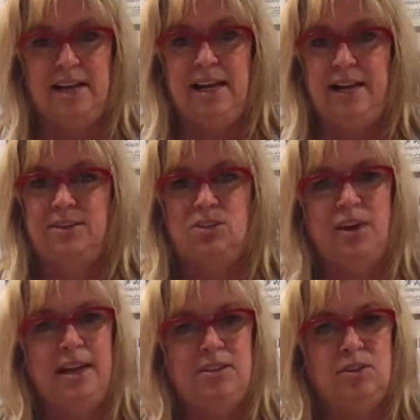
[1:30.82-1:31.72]
It's
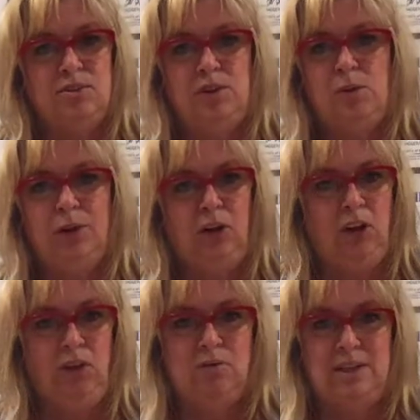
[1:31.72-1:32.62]
translucent when you
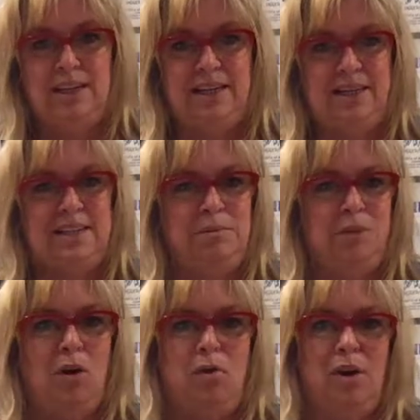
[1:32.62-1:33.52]
use it. It doesn't
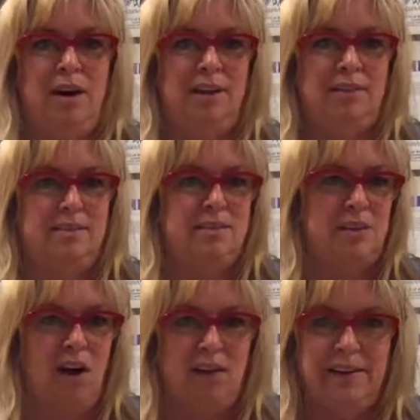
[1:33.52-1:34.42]
go on
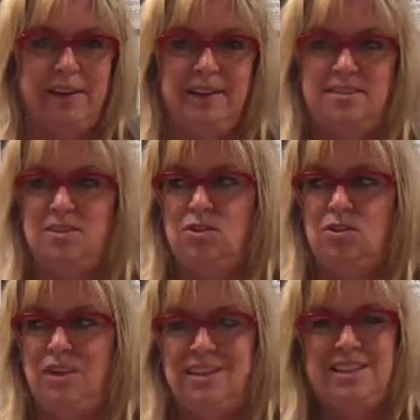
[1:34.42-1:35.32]
solid, and
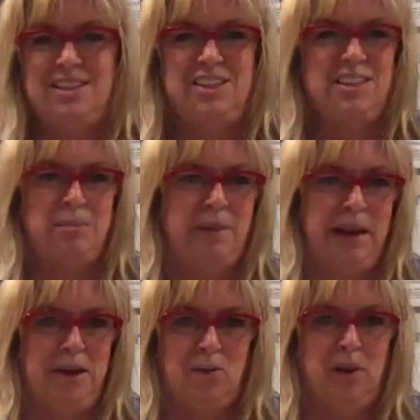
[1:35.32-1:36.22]
it just doesn't
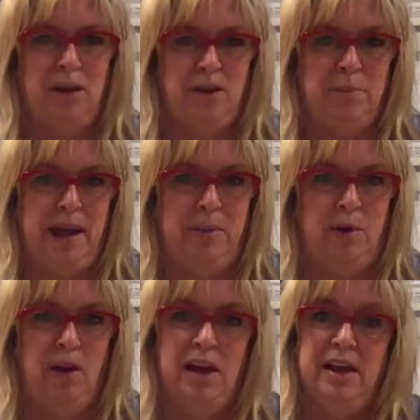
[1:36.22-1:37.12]
paint well on paper.